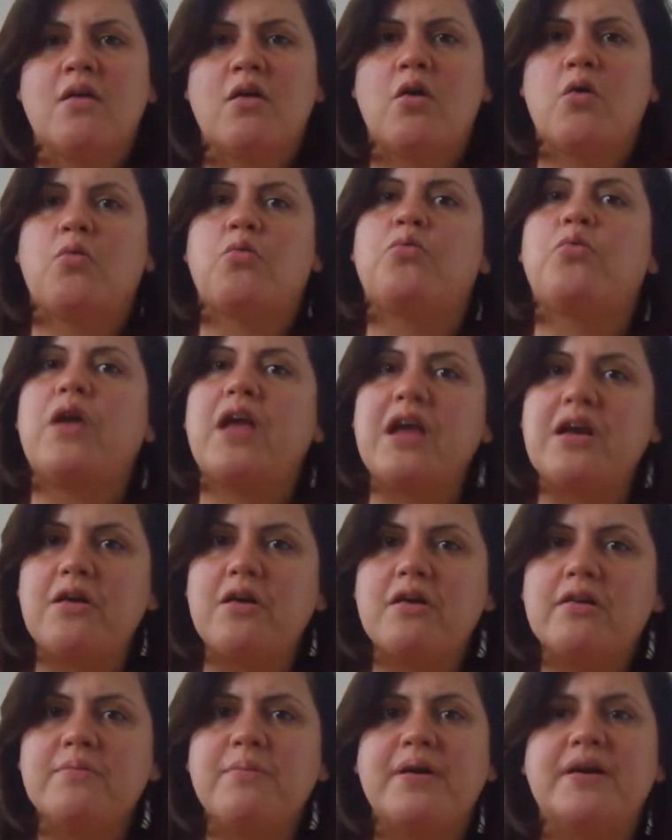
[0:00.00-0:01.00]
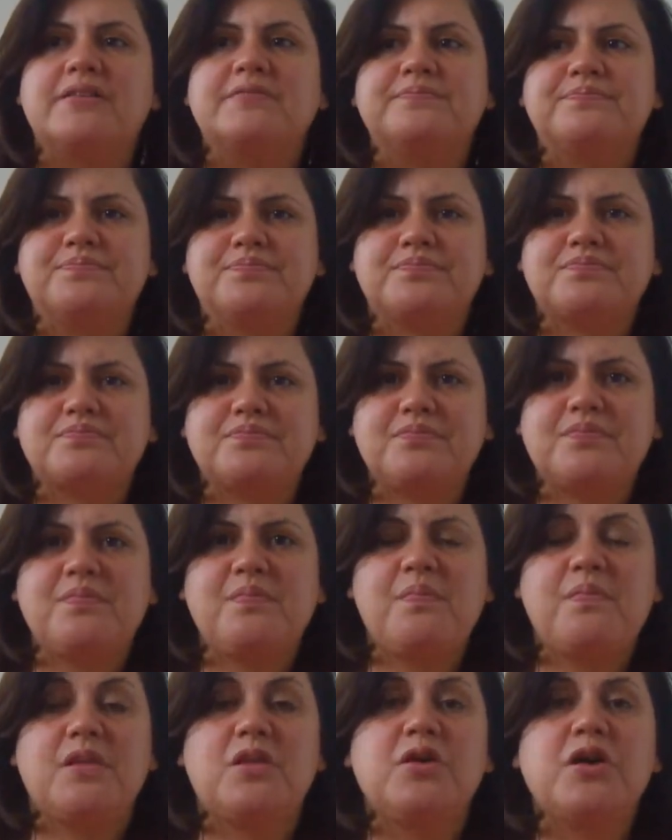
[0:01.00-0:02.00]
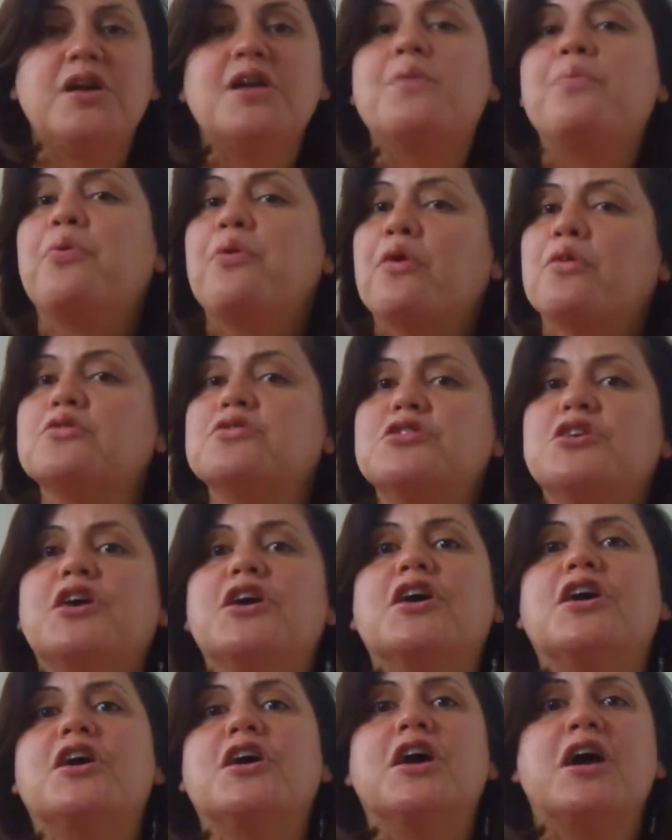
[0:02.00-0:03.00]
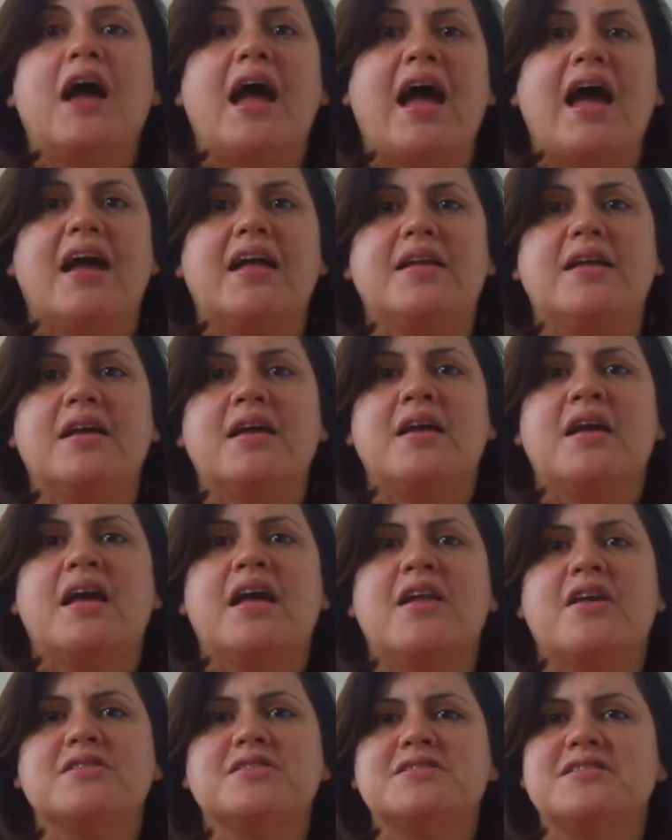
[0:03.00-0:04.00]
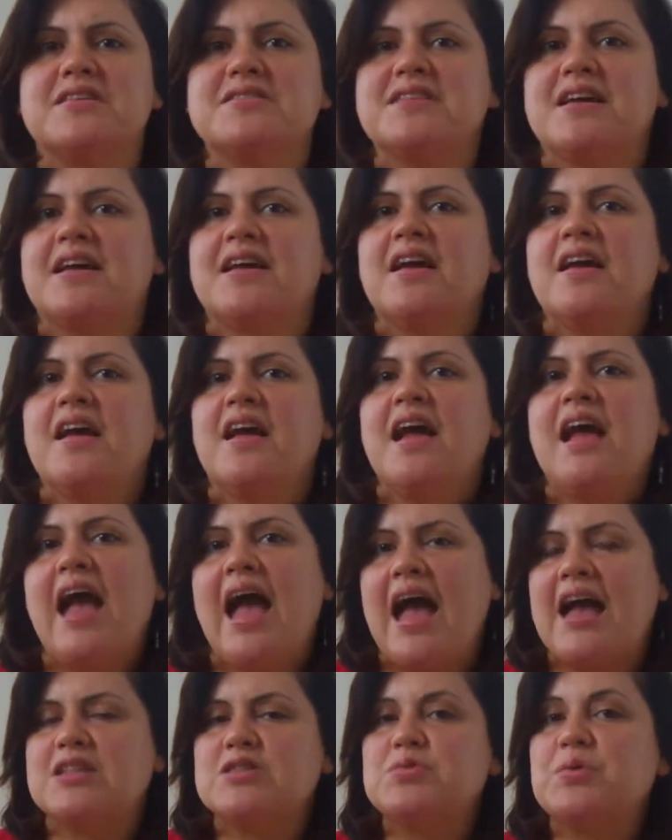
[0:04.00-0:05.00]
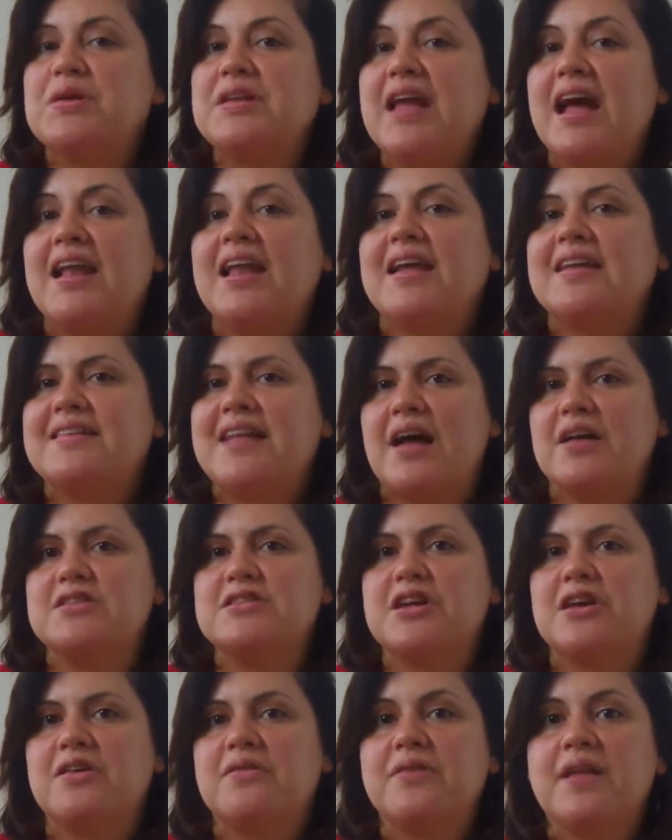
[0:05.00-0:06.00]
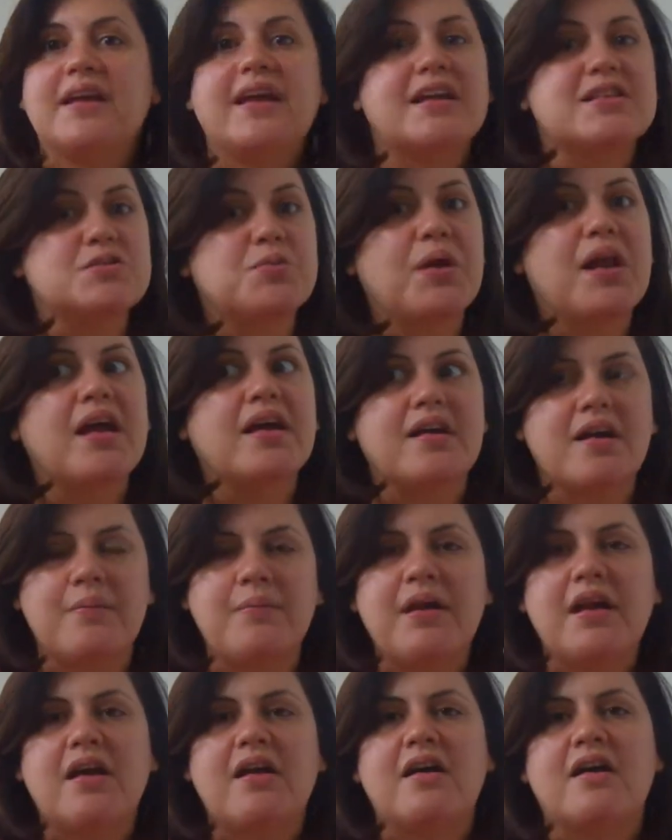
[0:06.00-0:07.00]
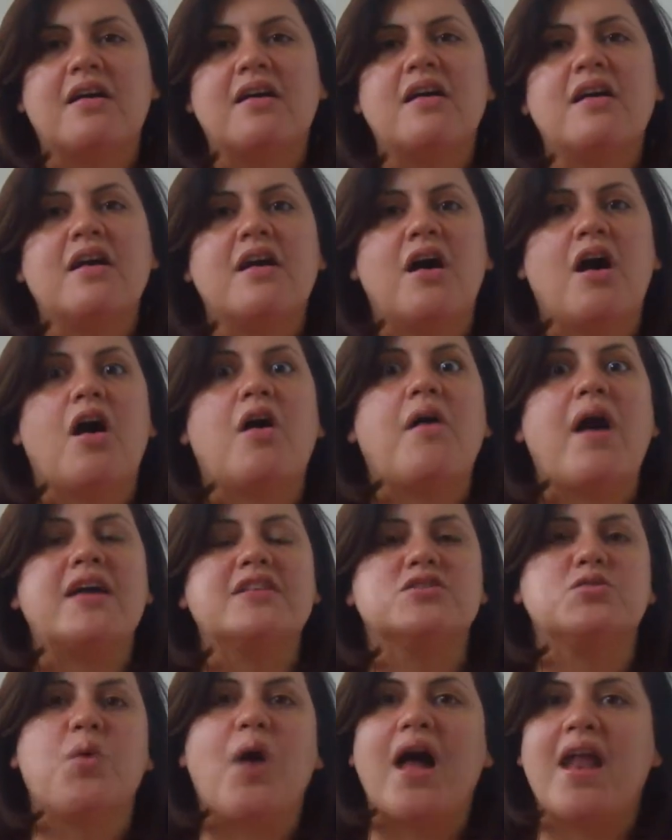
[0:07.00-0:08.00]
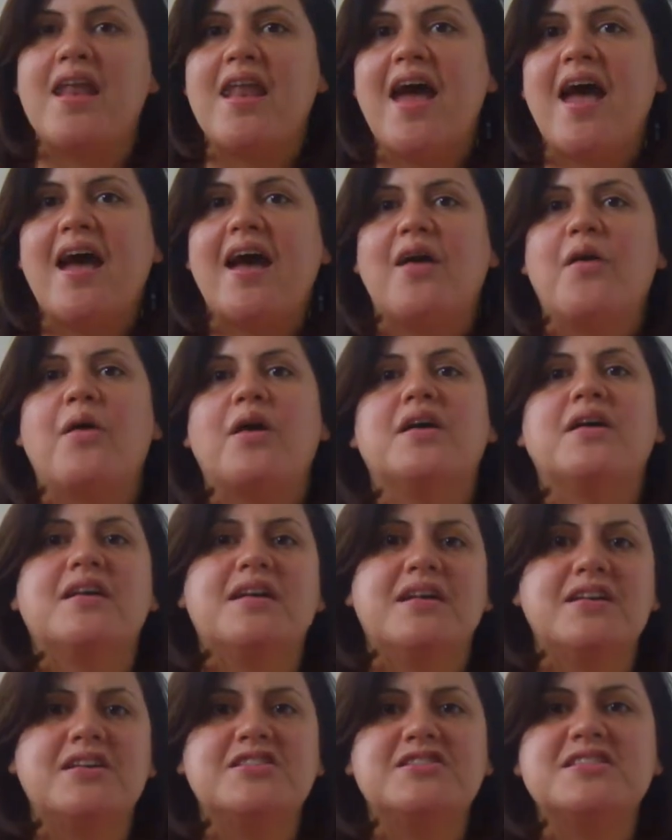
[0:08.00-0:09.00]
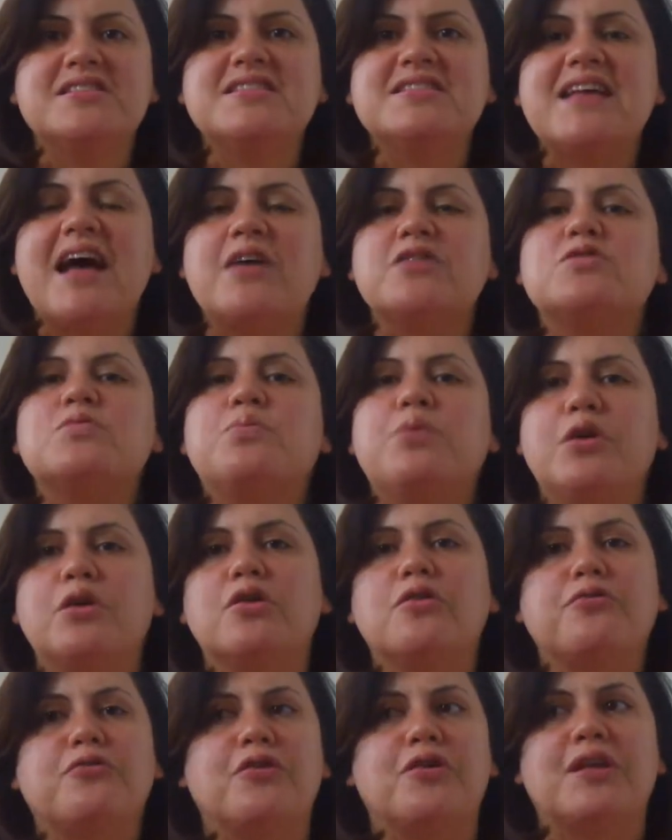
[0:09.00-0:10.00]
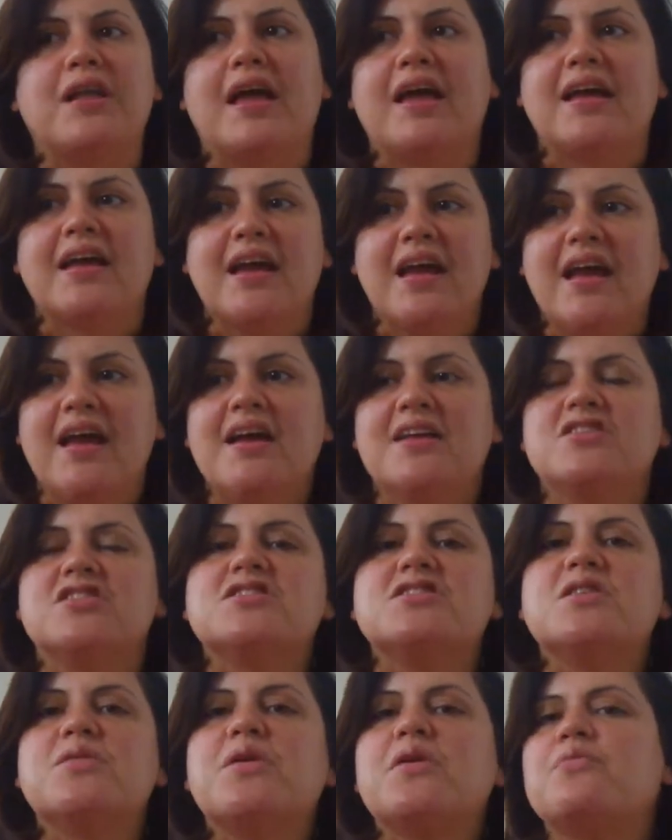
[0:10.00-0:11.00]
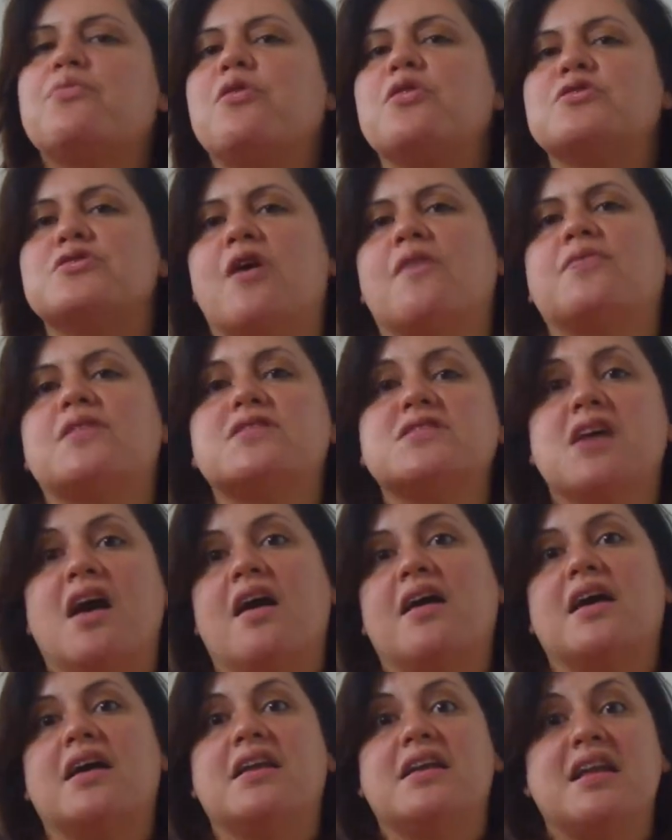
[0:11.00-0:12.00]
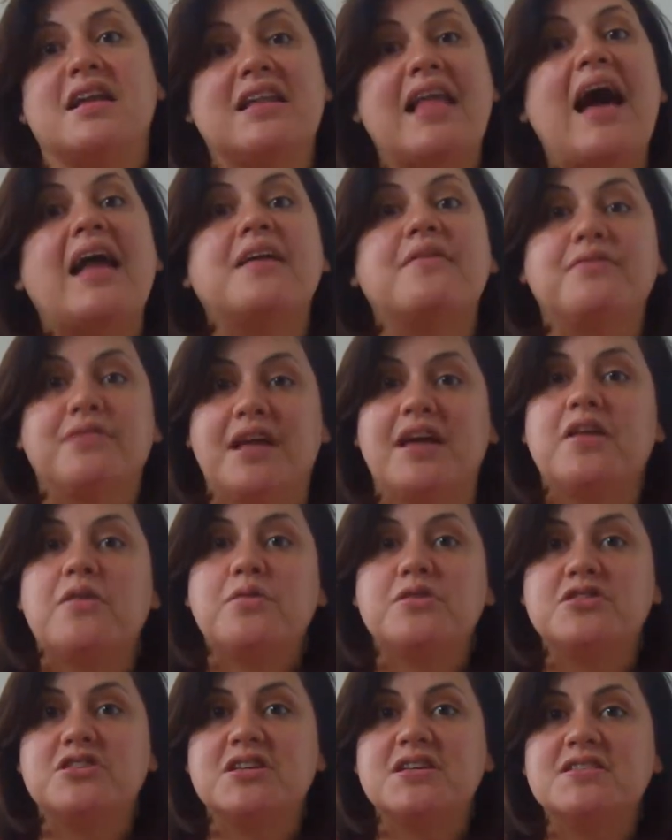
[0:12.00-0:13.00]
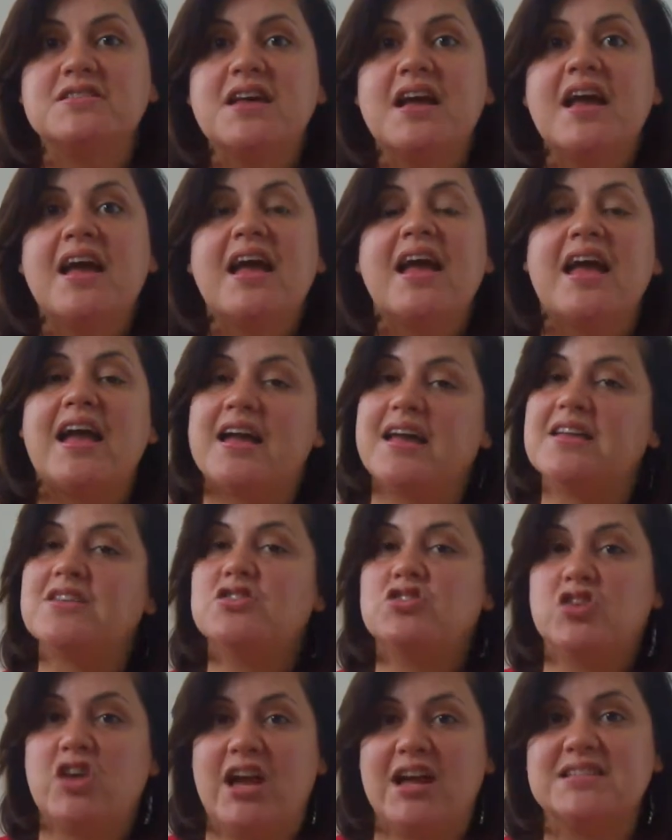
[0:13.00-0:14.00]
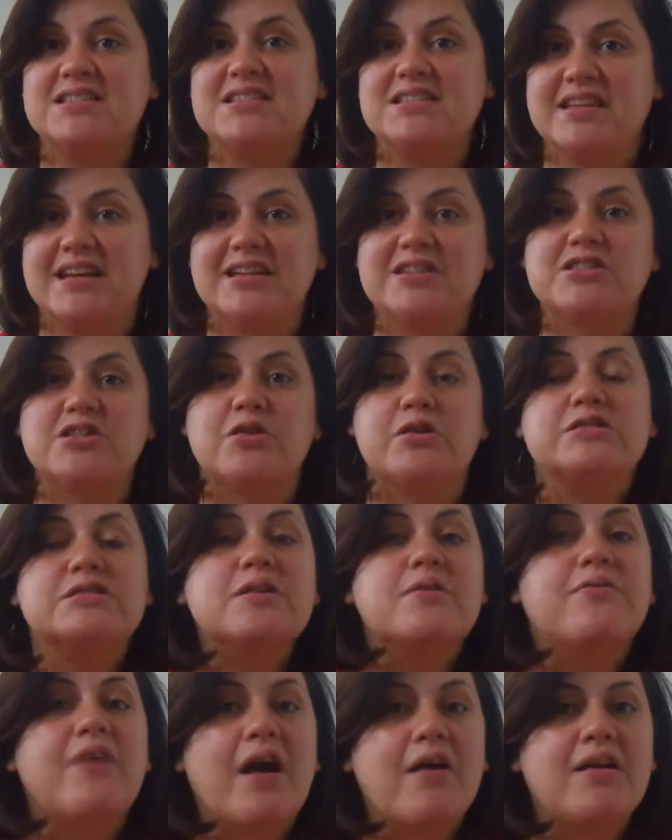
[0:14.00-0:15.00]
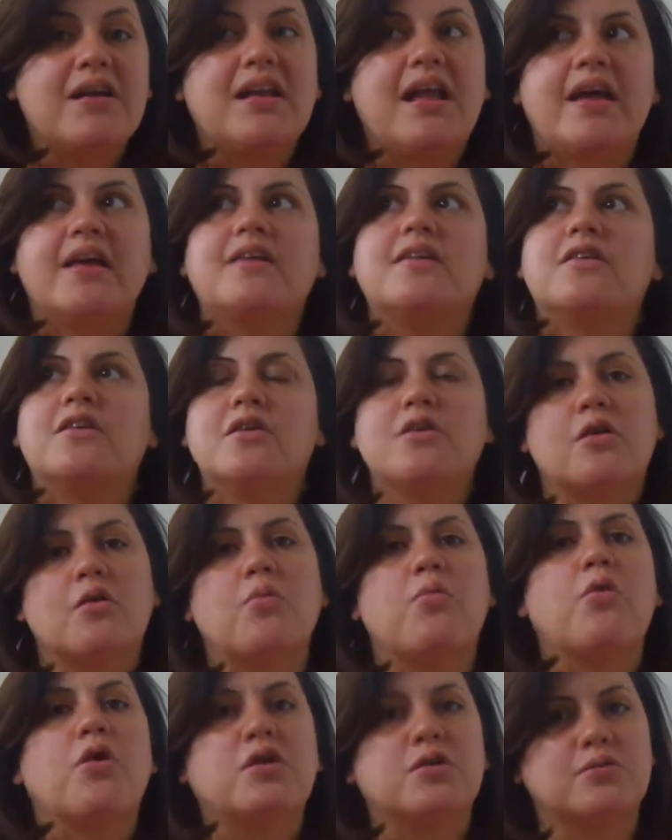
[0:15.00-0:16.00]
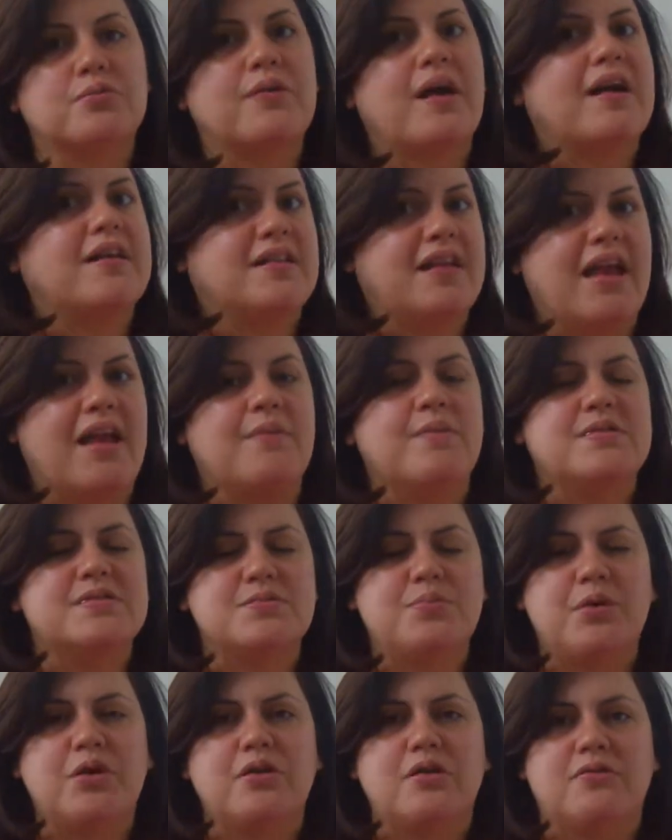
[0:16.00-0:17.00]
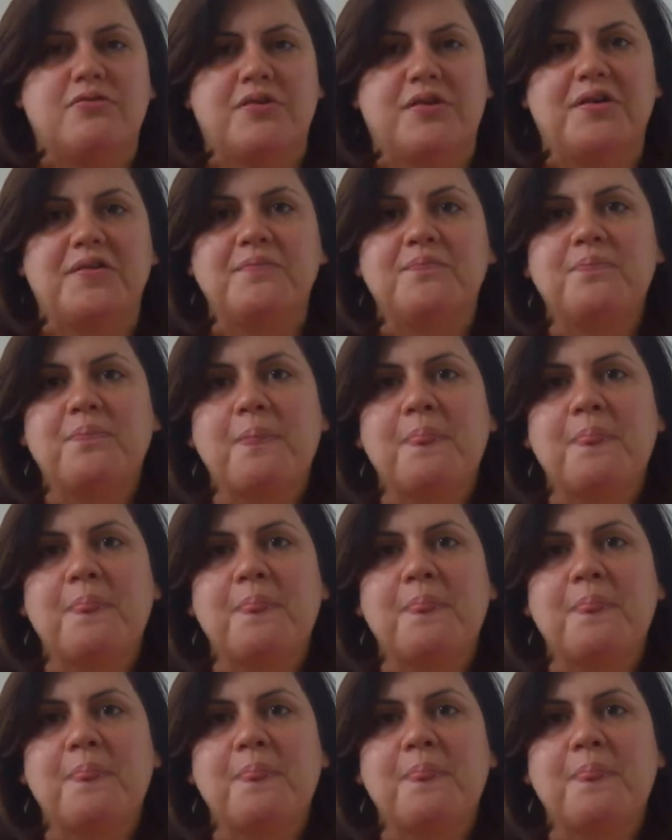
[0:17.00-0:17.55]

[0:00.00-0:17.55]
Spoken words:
regal, but you can approach her, and it also sounds like Antoinette, like down to earth, like Antoinette, come here, or Antoinette, or it just sounds beautiful, like just the way it rolls off the tongue. And in a lot of languages, it can translate. So it's a very, like, you know, worldwide name. It's beautiful.